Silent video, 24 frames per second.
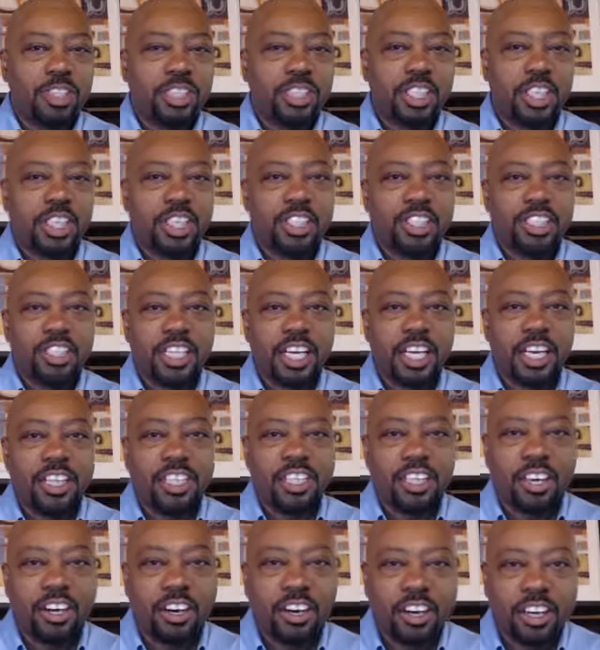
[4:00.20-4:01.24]
check us out
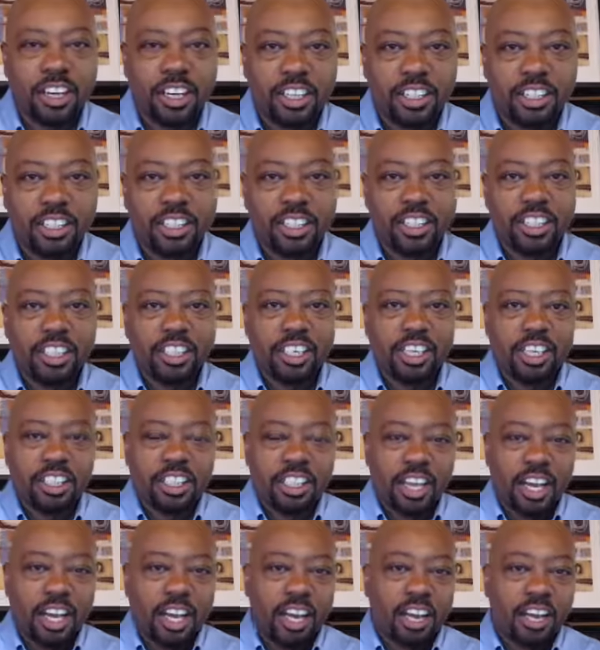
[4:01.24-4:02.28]
on
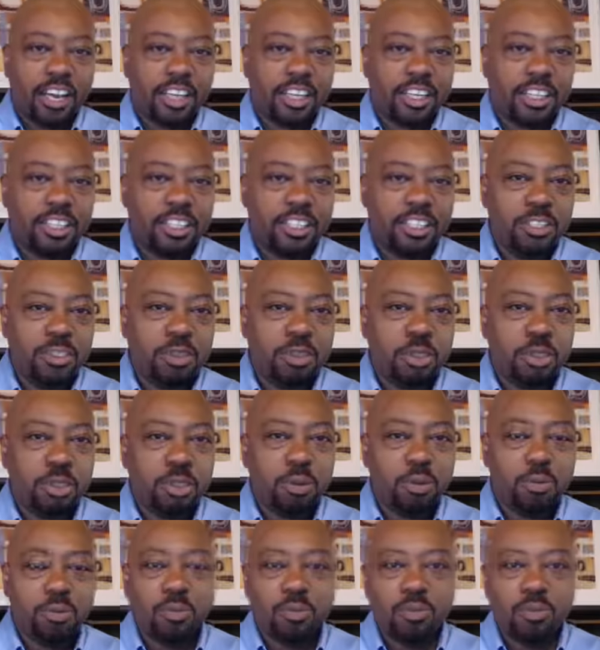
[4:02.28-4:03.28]
YouTube.